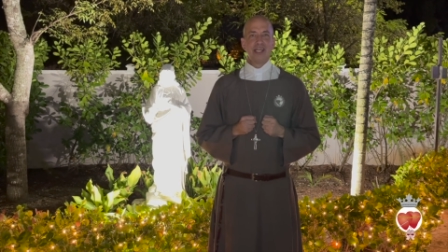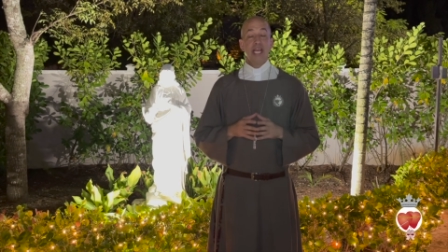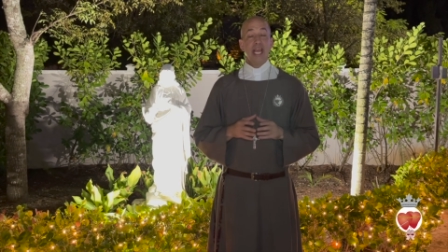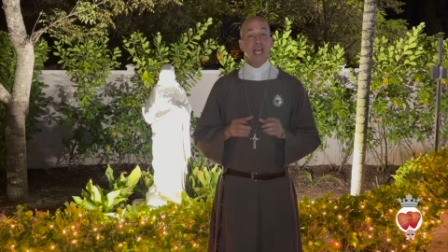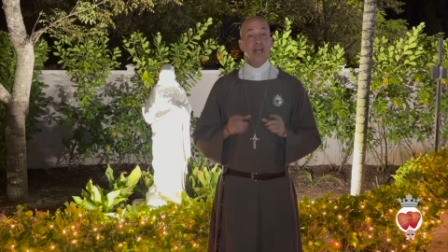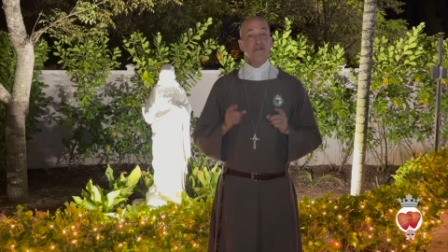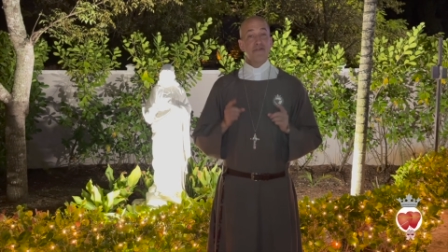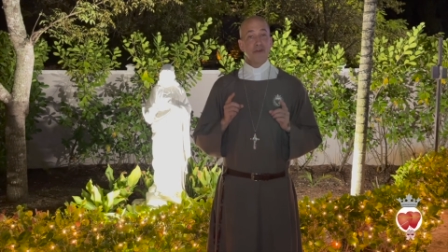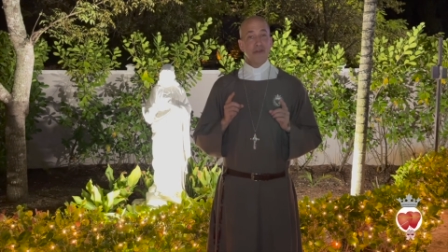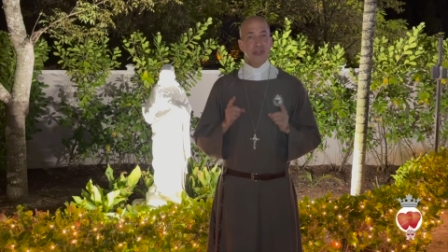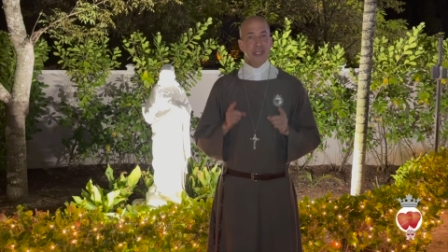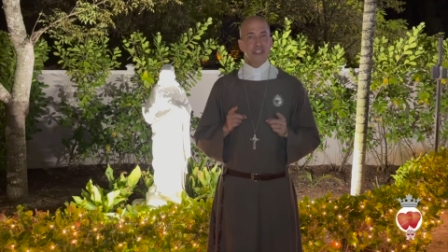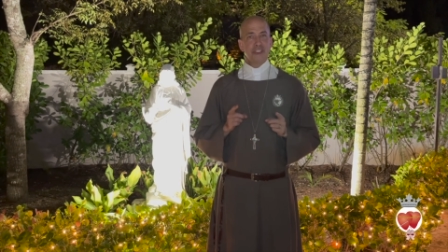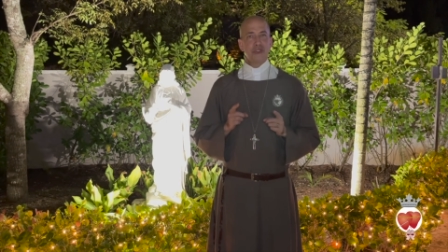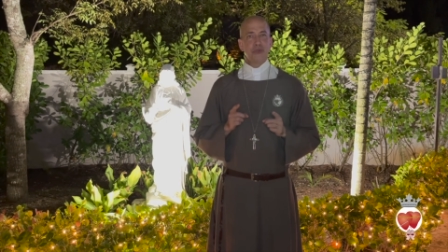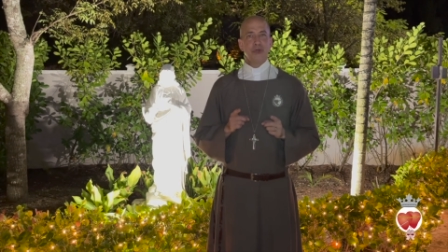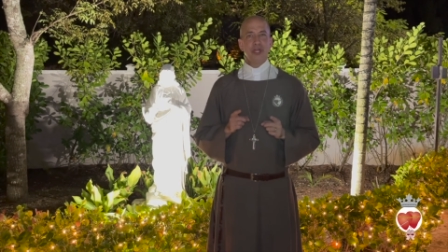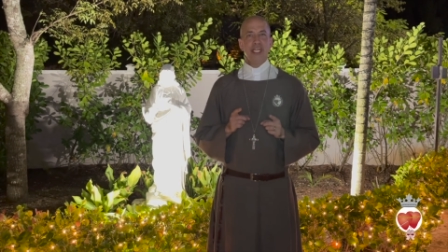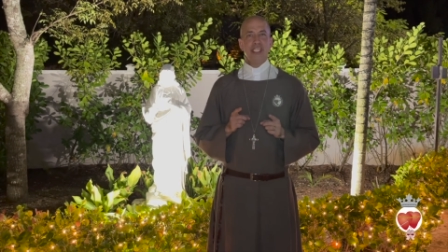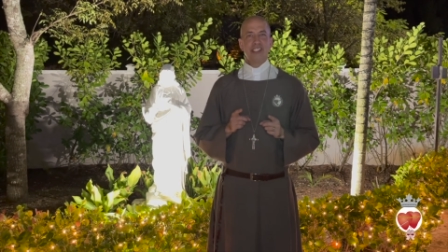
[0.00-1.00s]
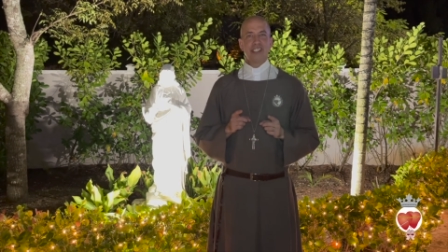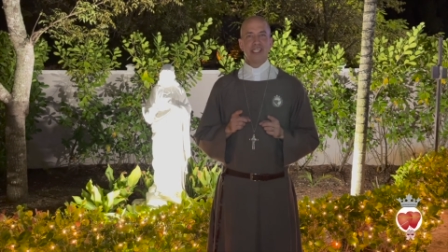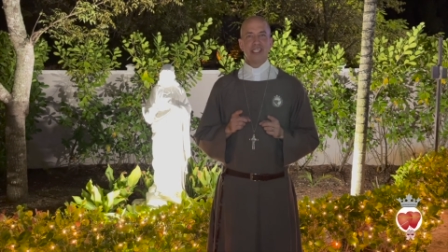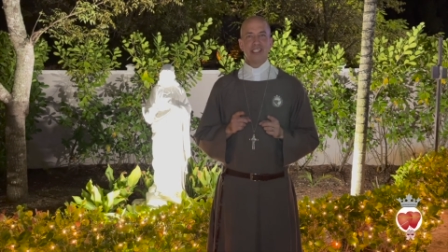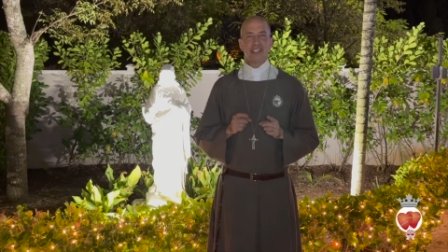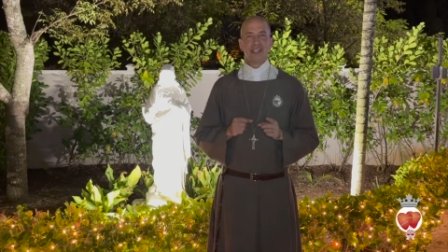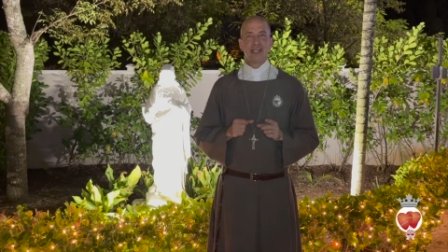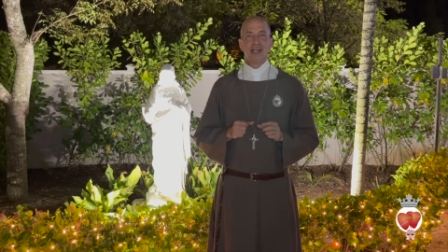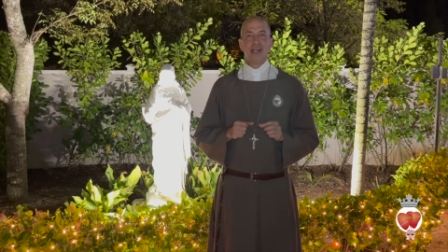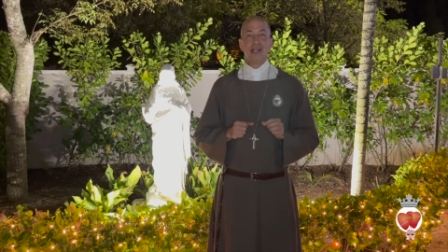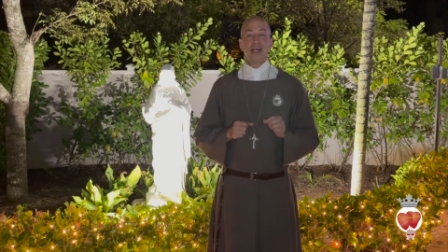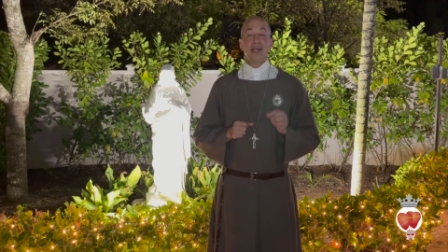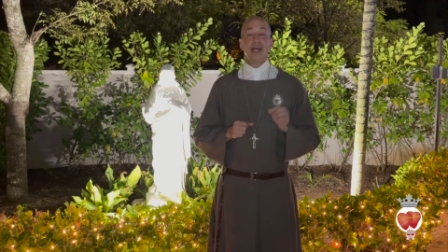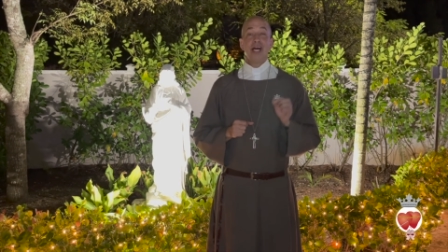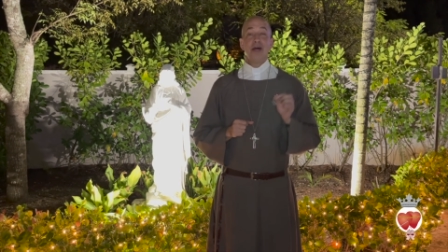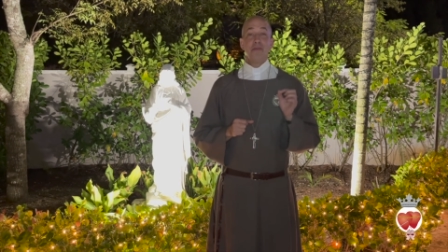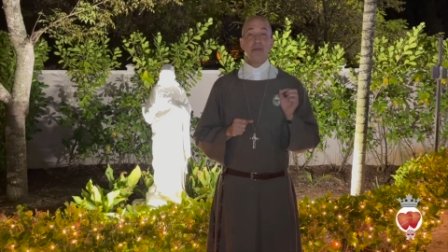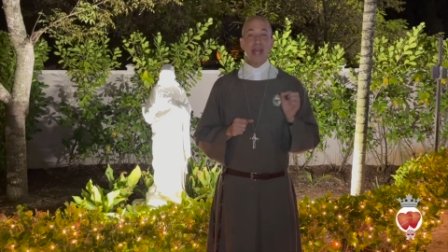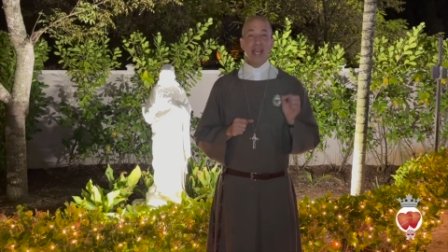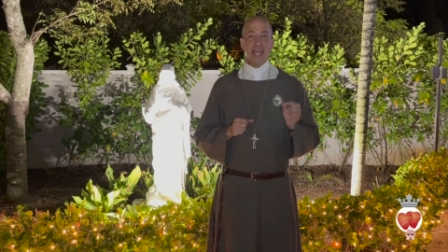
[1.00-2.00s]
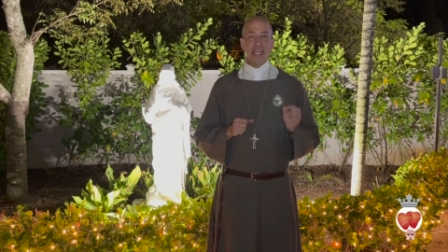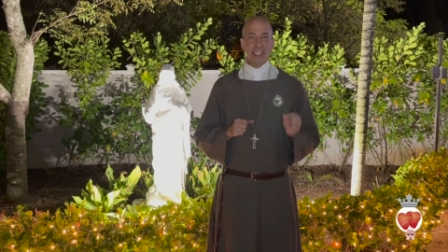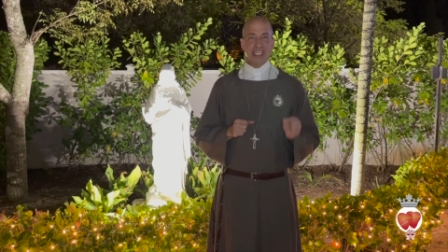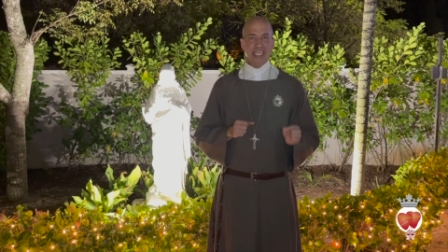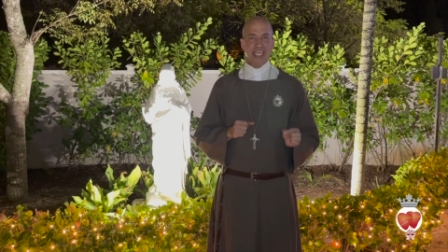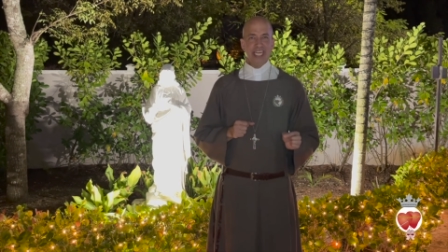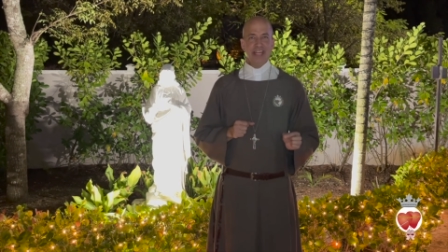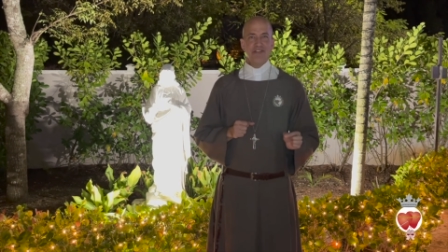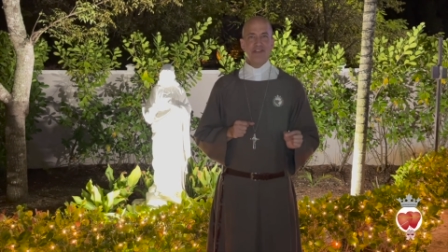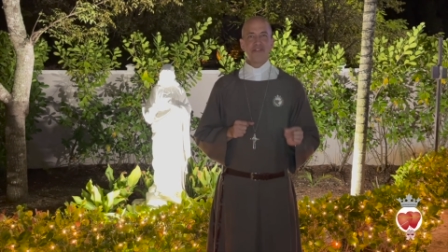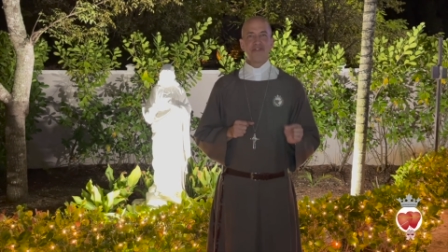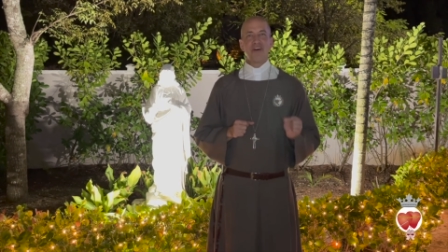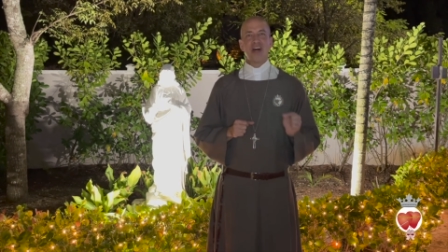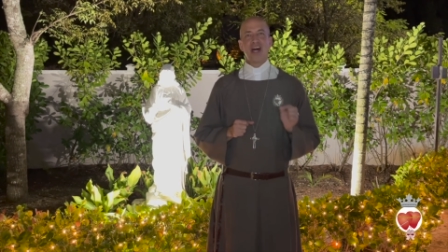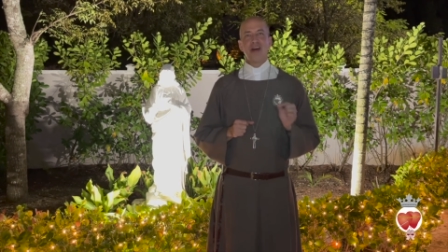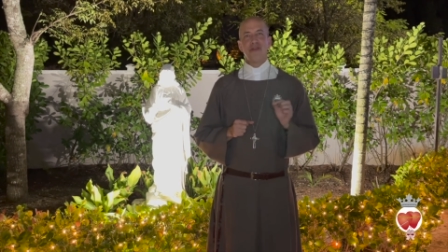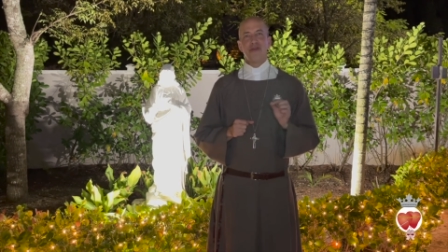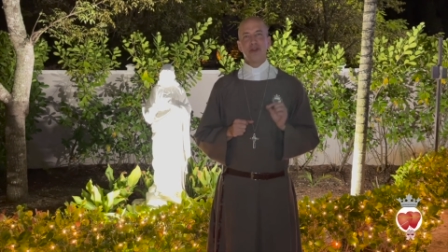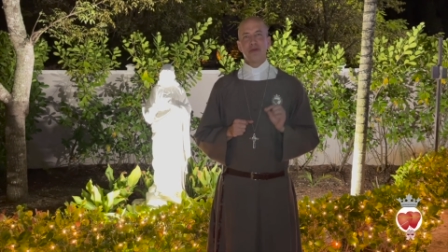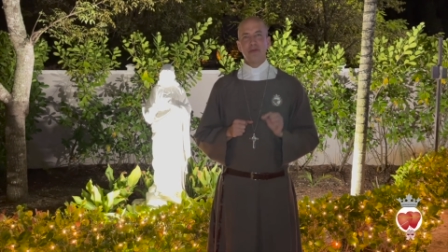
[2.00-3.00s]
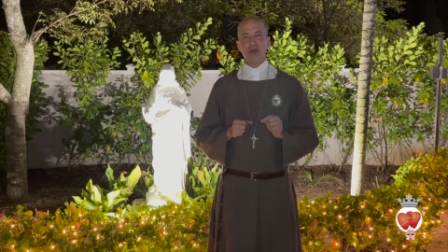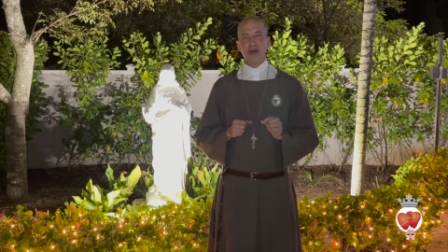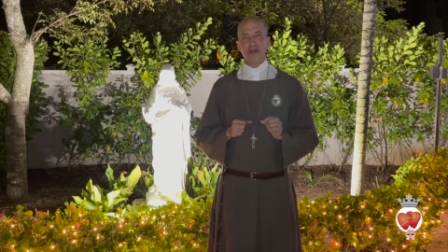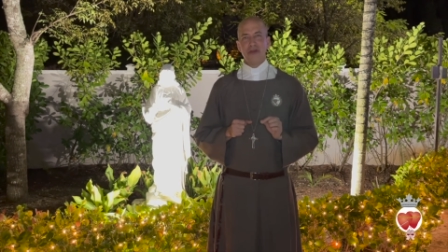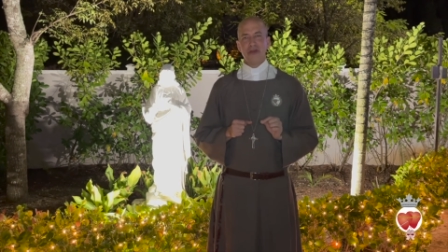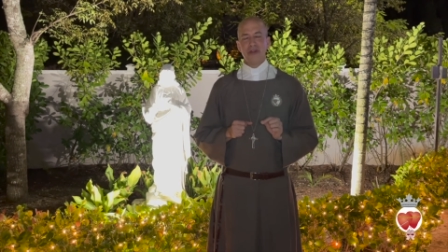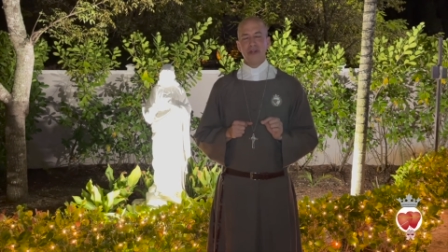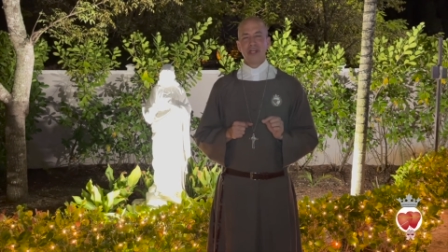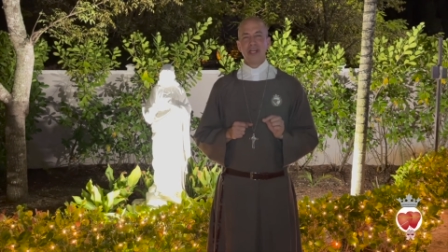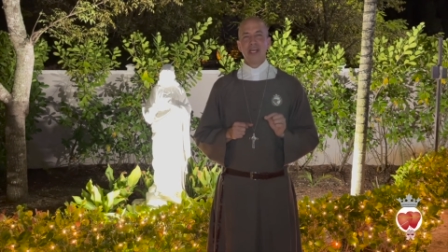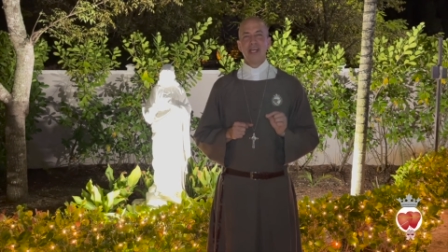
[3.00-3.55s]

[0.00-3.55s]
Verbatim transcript: And for this reason, a man leaves father and mother